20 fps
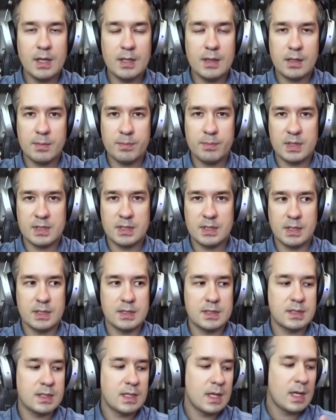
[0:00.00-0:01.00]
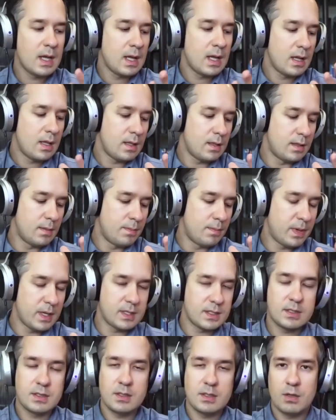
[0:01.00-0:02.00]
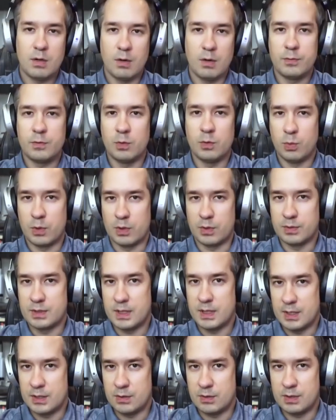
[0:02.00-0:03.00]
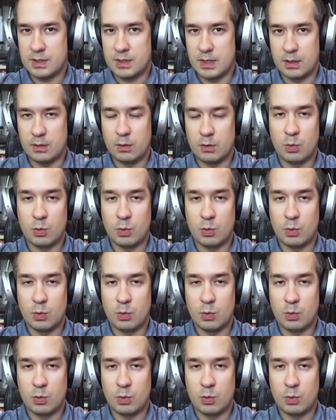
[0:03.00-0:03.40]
it represents the best of two worlds, as you said.